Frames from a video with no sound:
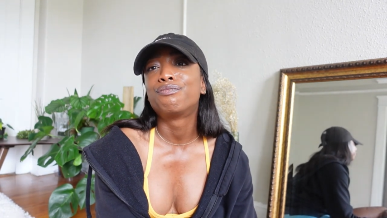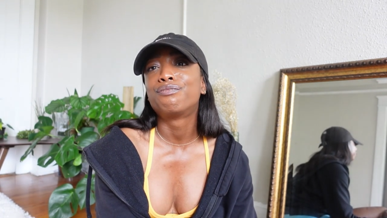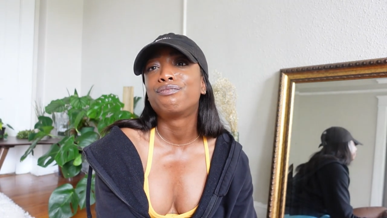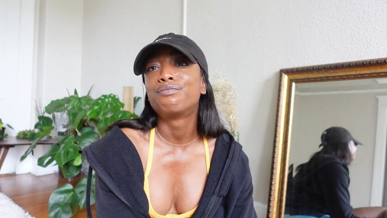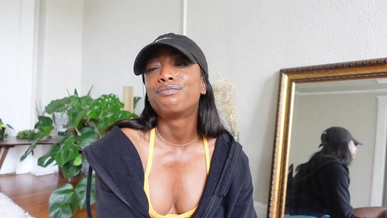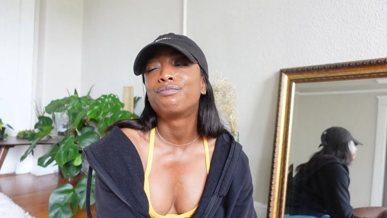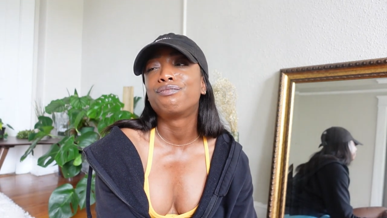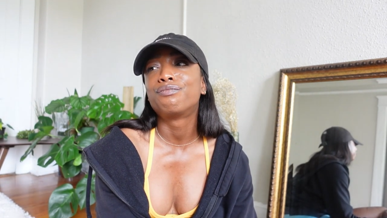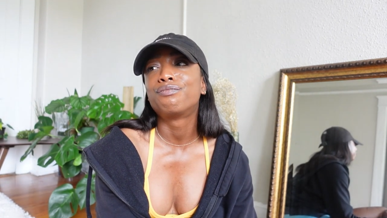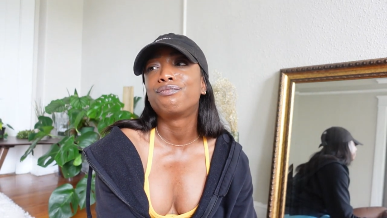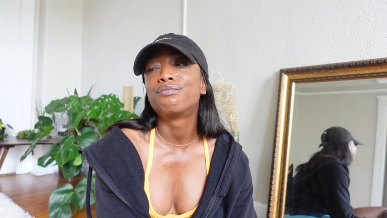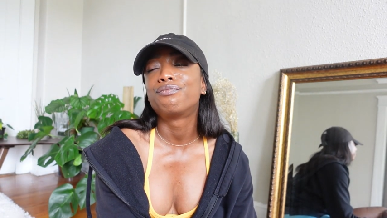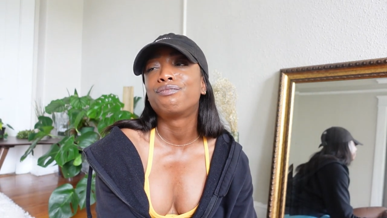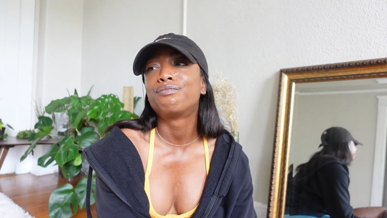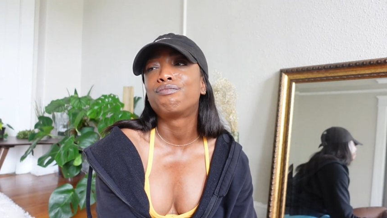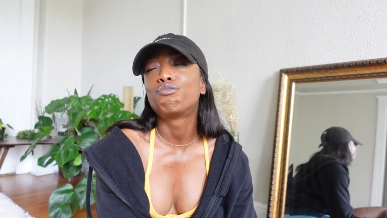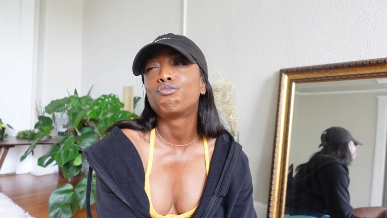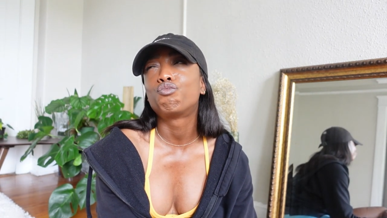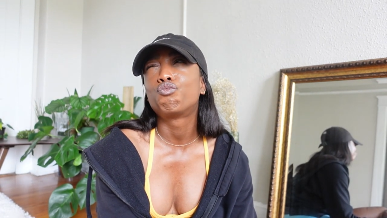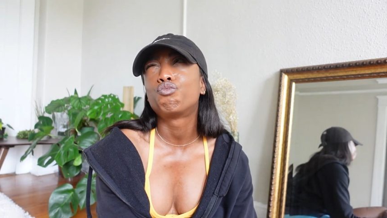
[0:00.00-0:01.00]

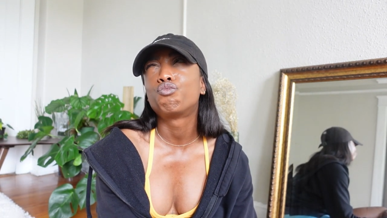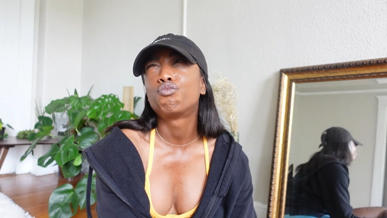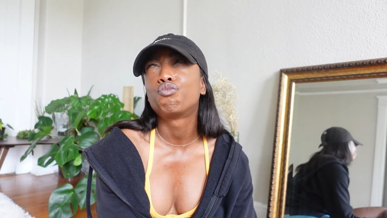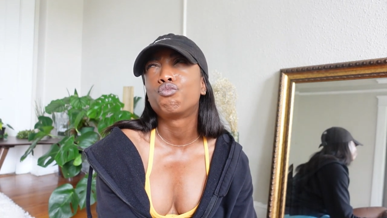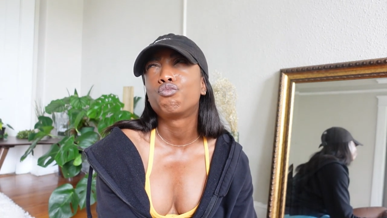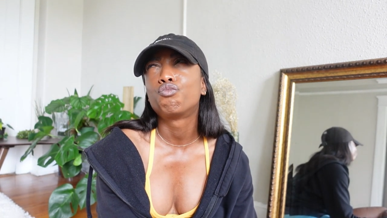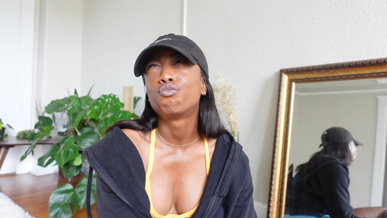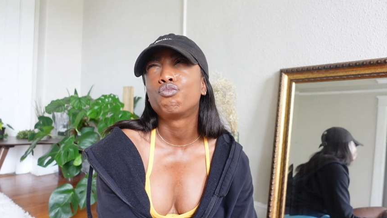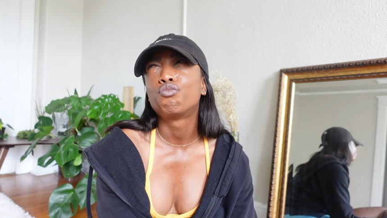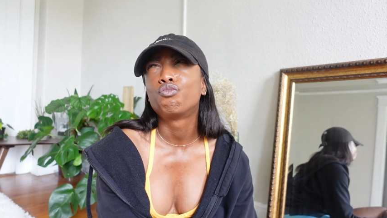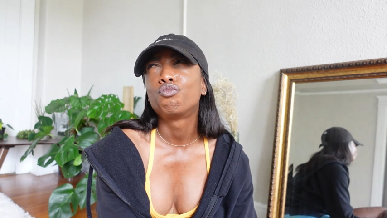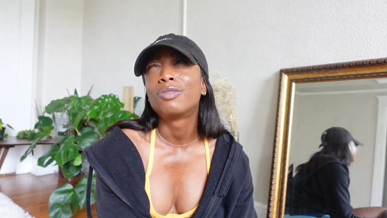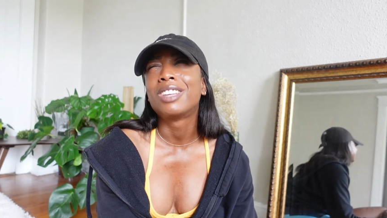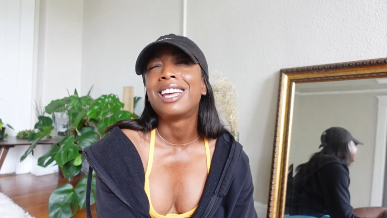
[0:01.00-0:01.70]
(silence)